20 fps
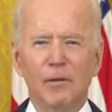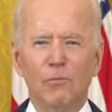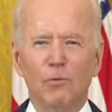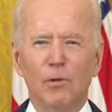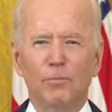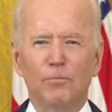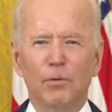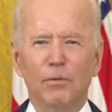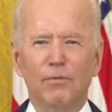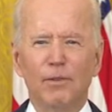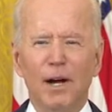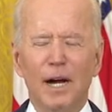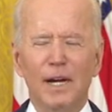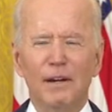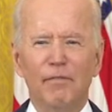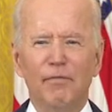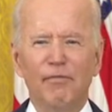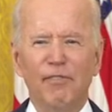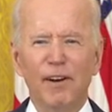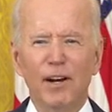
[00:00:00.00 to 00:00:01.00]
will
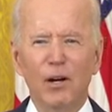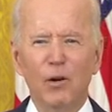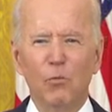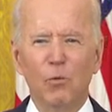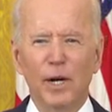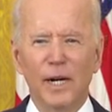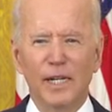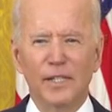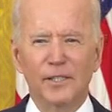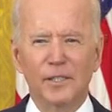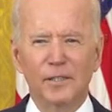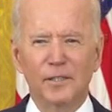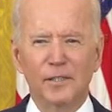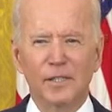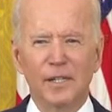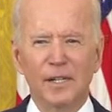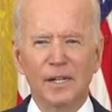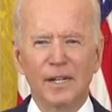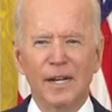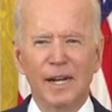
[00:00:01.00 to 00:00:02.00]
provide fair
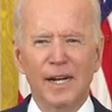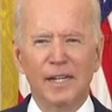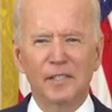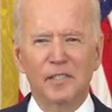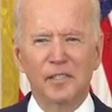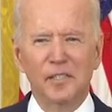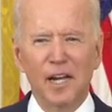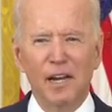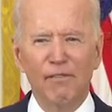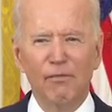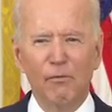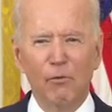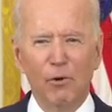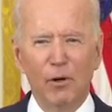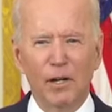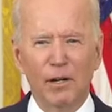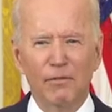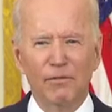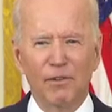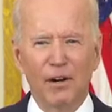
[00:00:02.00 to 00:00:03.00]
wages and safe
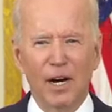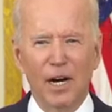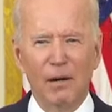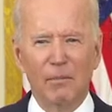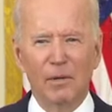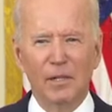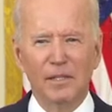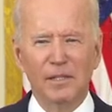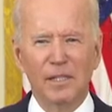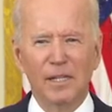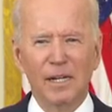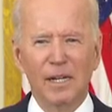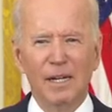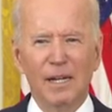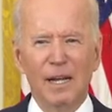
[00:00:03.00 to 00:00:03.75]
work environments.